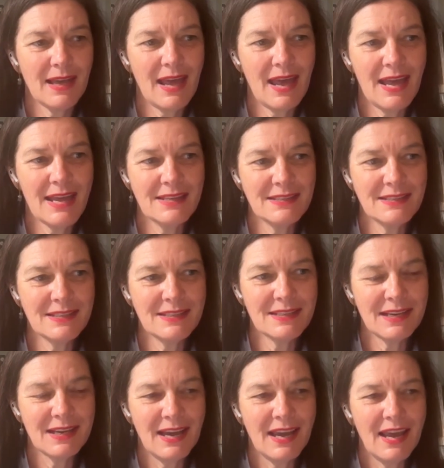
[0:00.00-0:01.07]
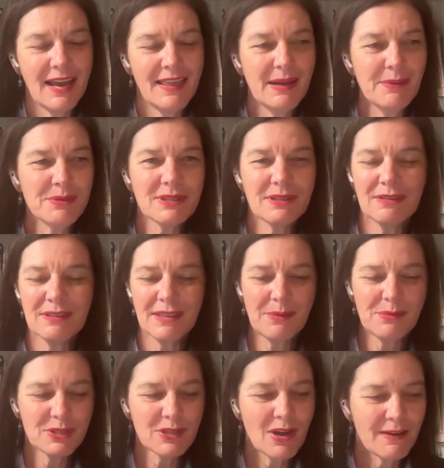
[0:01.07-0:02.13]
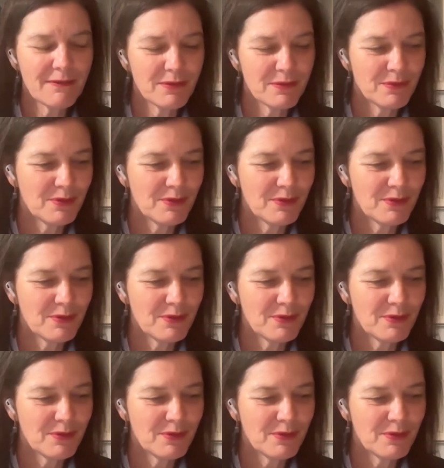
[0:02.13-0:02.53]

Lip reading: and that was kind of